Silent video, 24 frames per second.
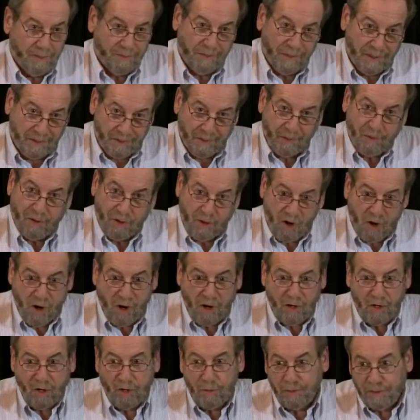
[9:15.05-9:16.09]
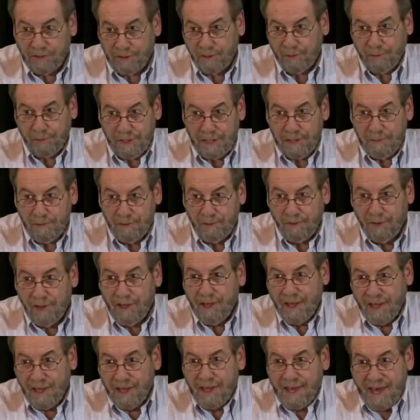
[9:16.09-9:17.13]
they call cargo, but they're people,
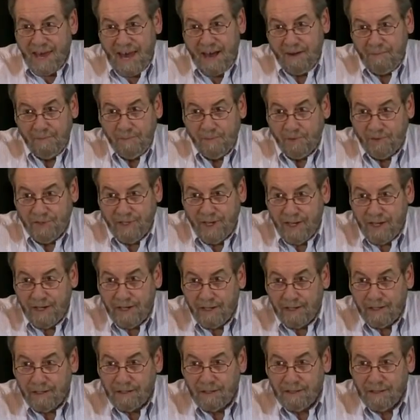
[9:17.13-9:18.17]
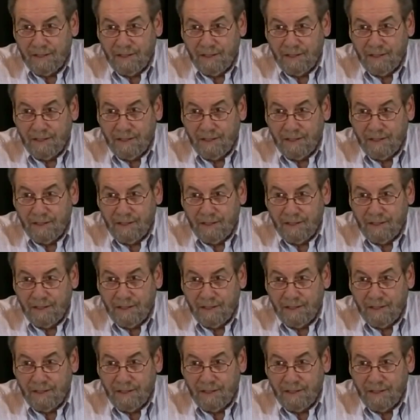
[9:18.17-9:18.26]
half of them are dead.